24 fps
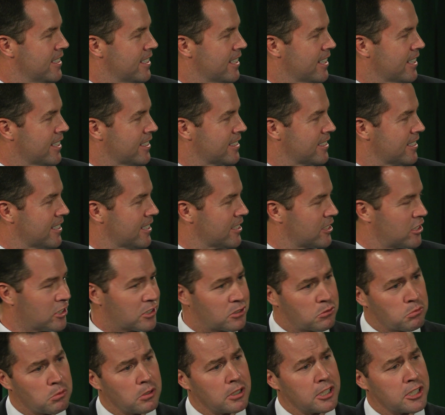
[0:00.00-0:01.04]
And
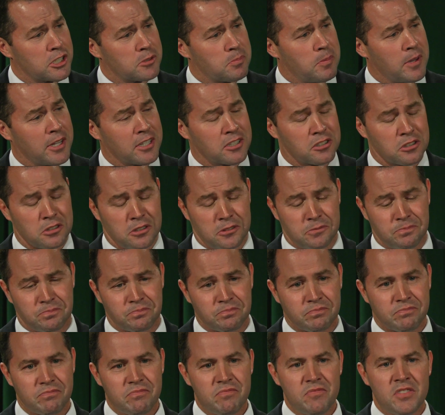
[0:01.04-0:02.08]
just really special.
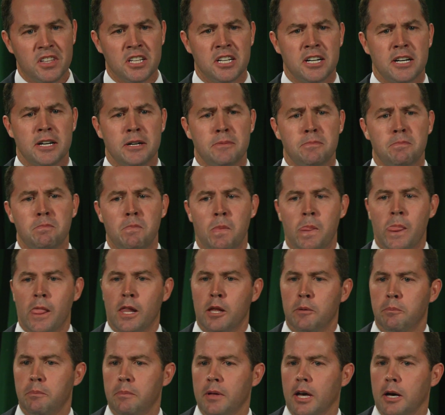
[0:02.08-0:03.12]

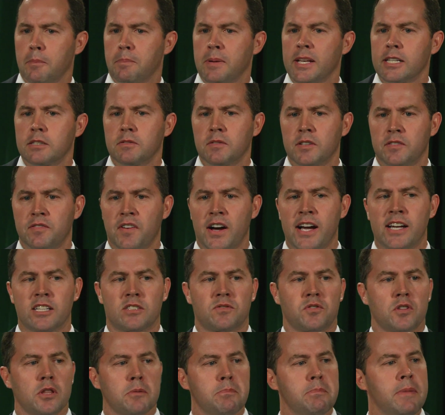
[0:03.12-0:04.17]
A piece of advice
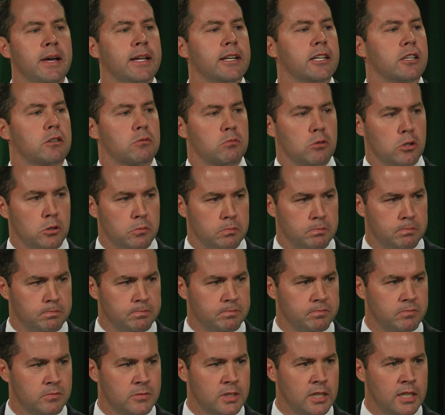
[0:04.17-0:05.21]
for the men in the room,
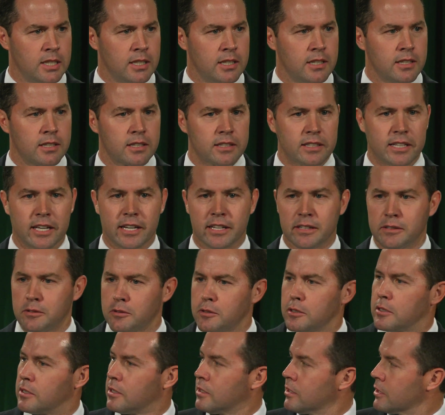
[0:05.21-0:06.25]
okay?
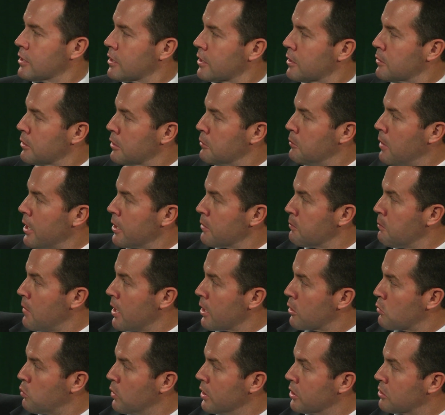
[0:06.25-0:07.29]

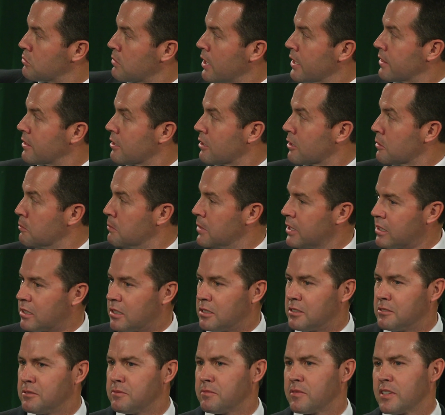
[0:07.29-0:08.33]
My queen's right there in the
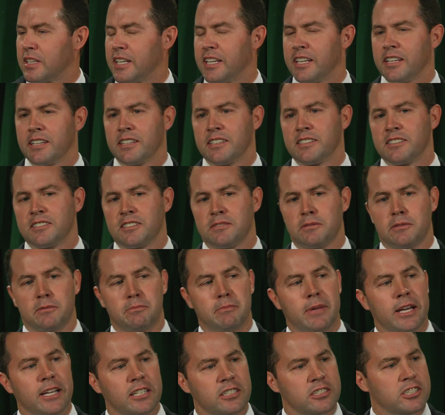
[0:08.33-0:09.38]
middle, and
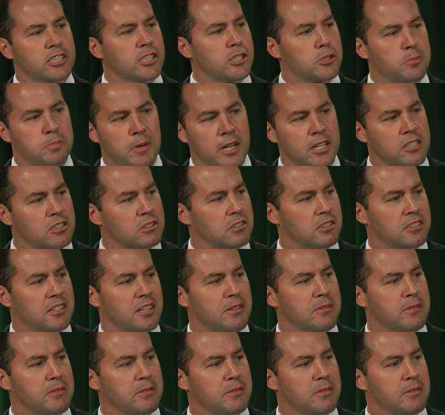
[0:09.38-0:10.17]
man, she's special.